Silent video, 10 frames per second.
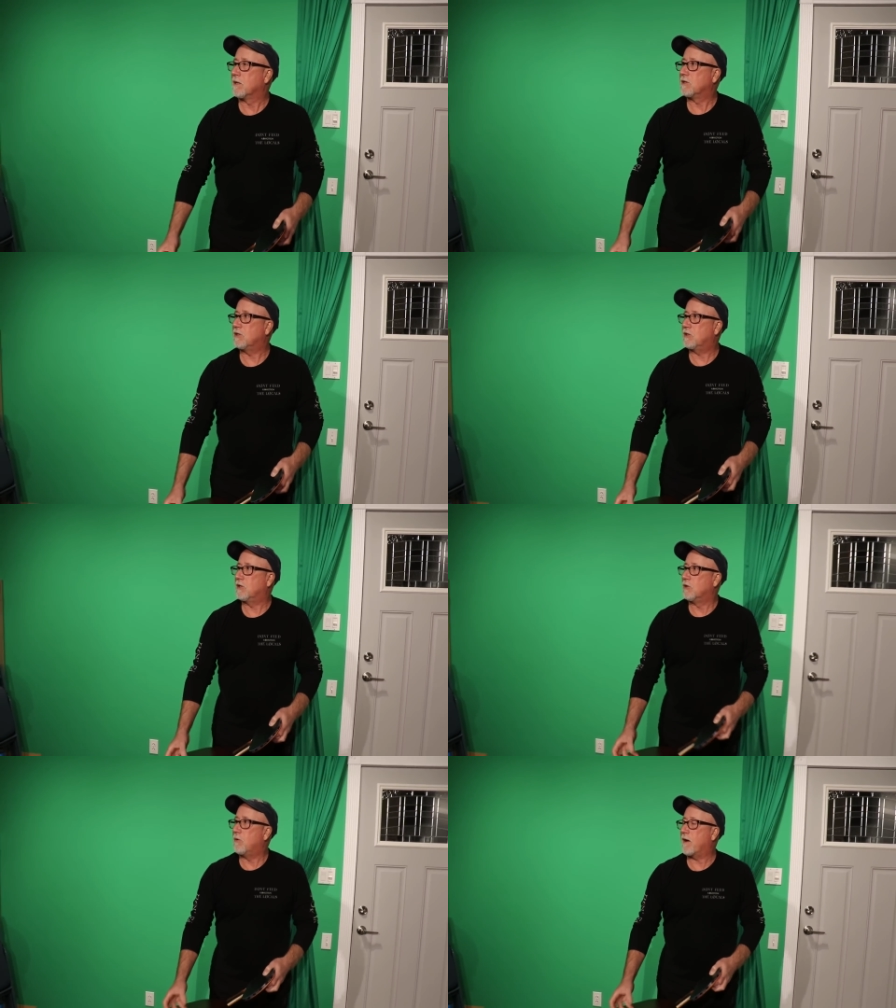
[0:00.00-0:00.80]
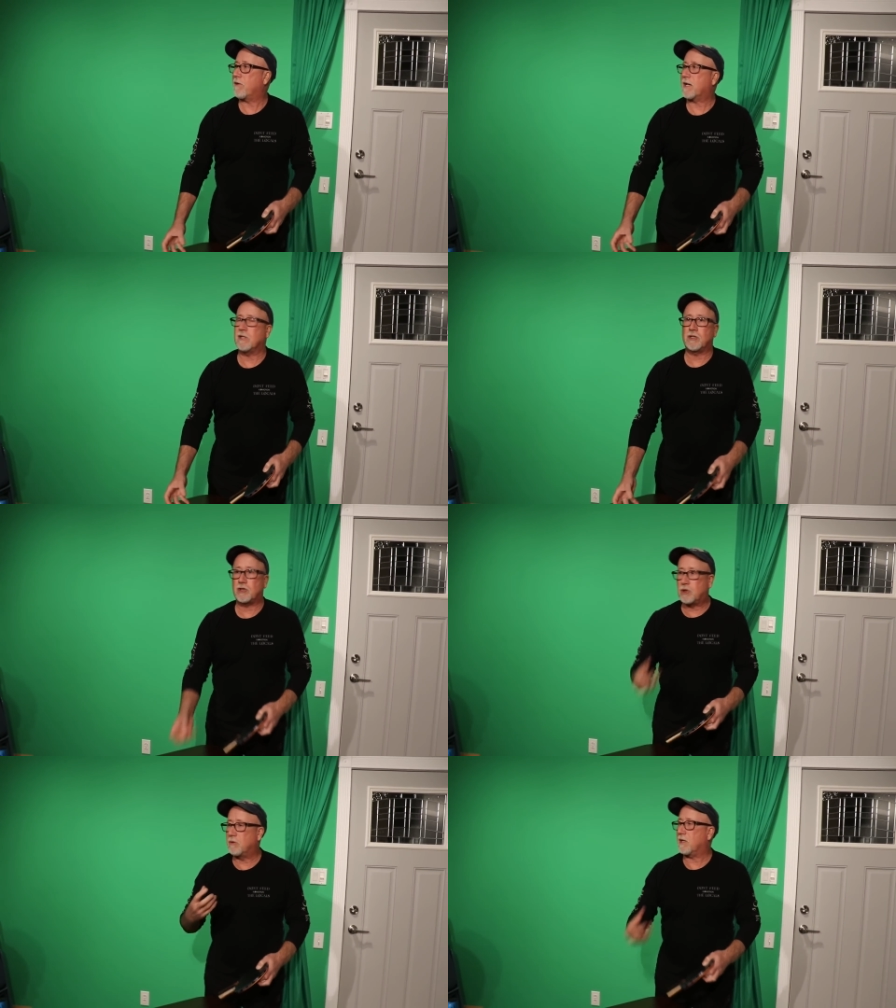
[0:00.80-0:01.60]
You, whoever can
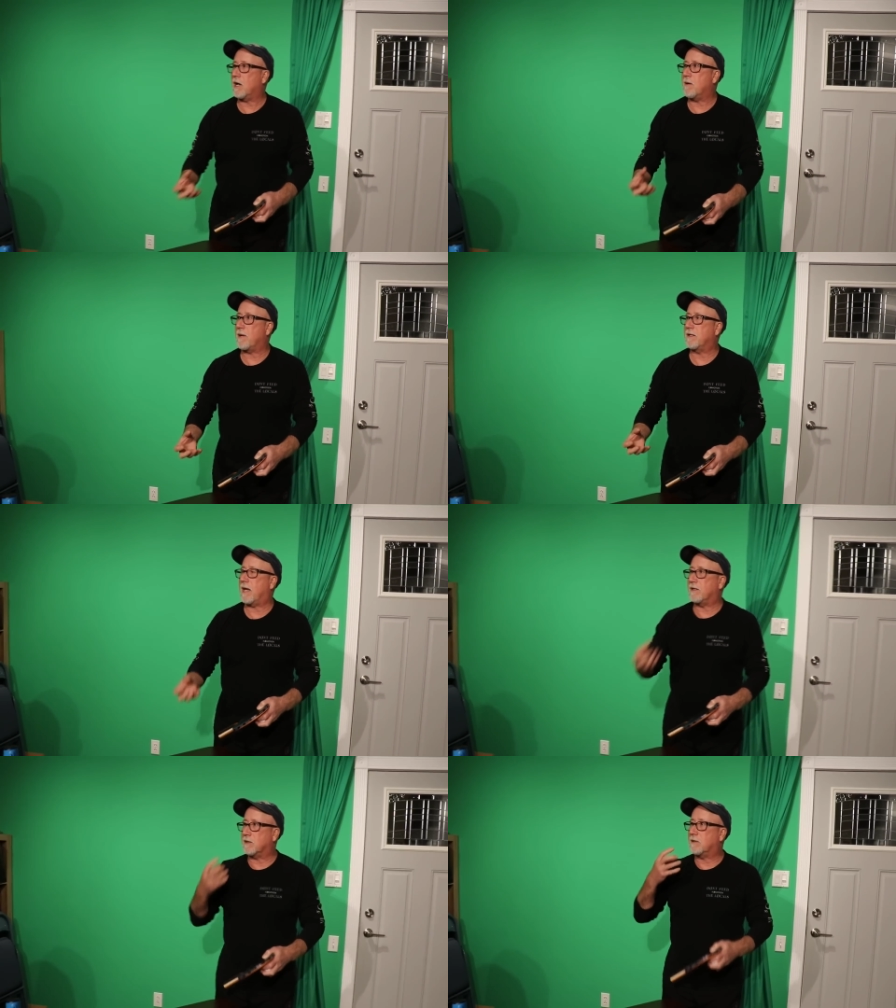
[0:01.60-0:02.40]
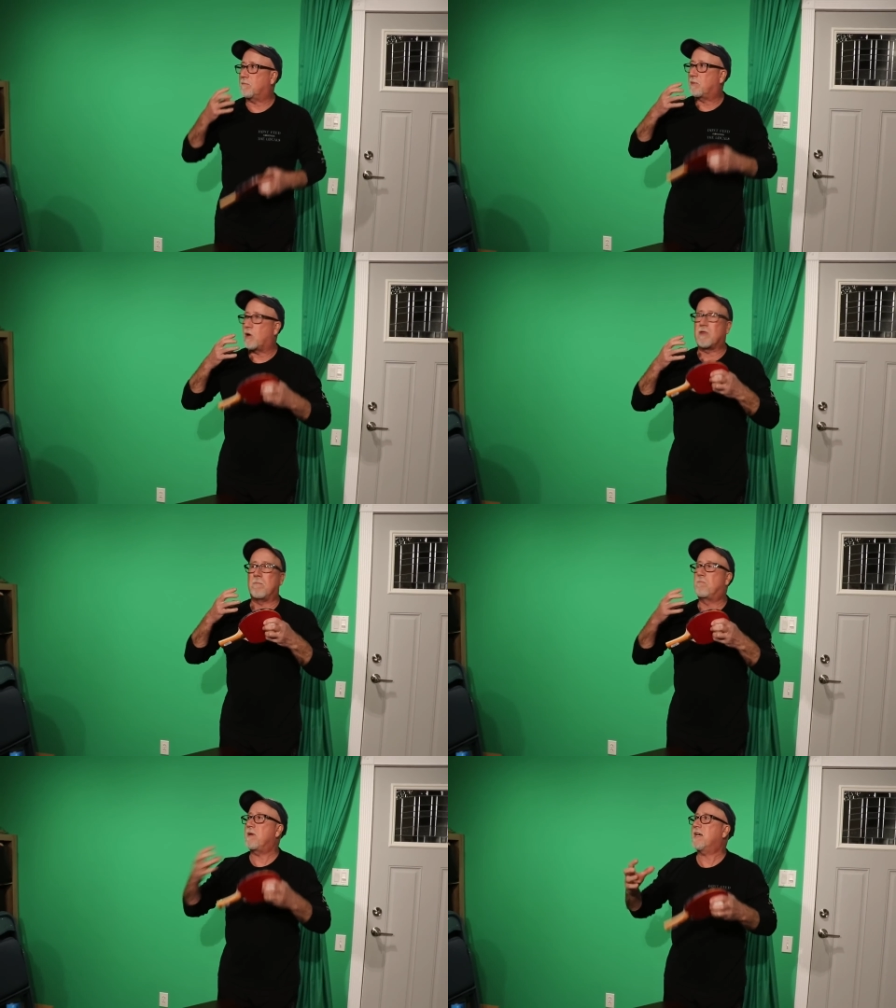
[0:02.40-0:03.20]
chew the gum and, and blow the
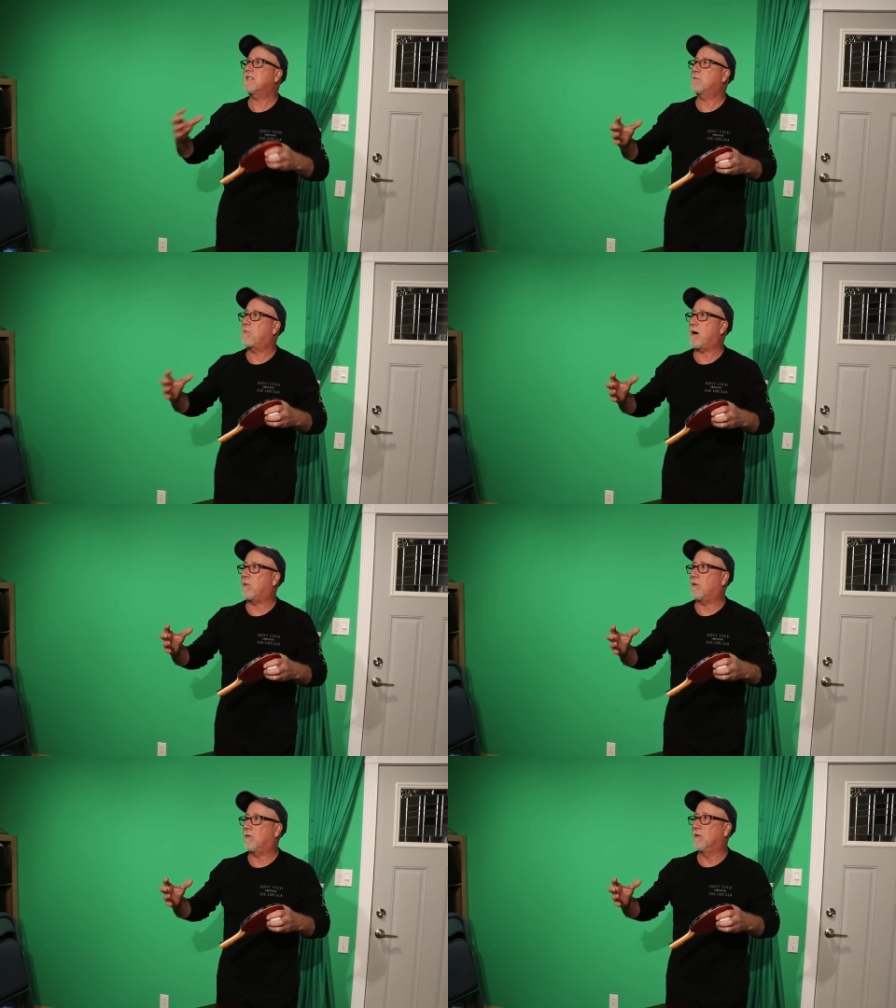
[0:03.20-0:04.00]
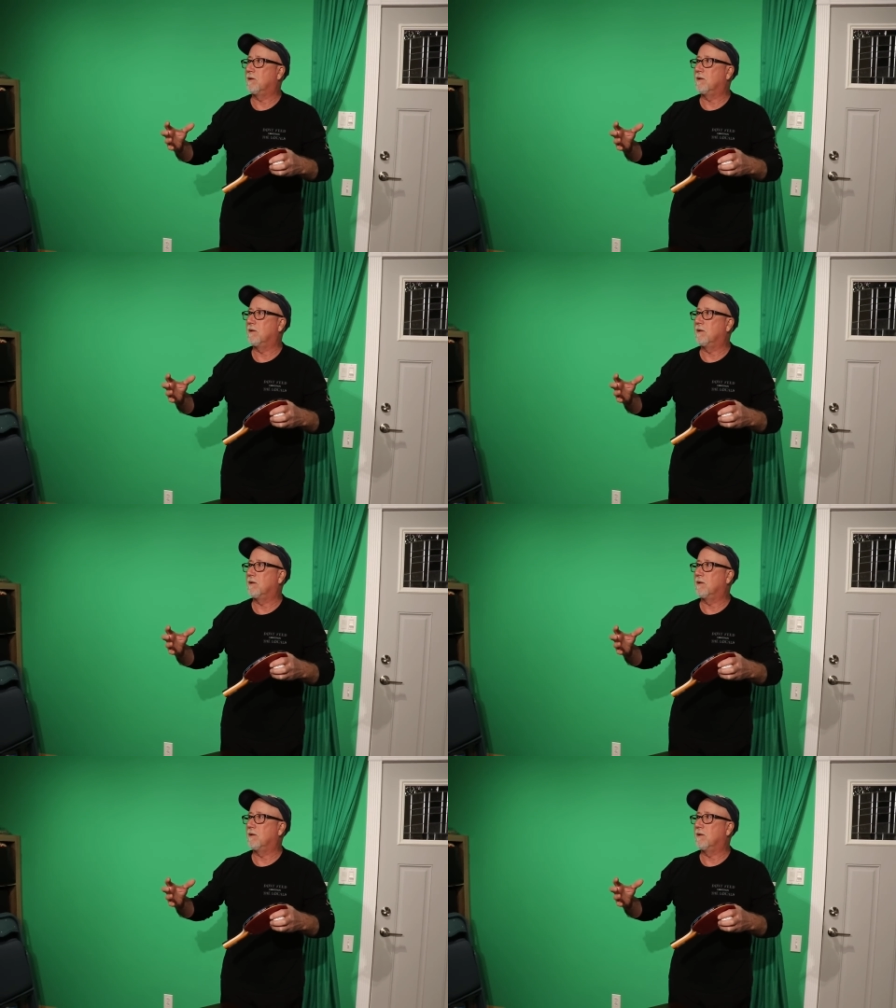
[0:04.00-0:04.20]
biggest bubble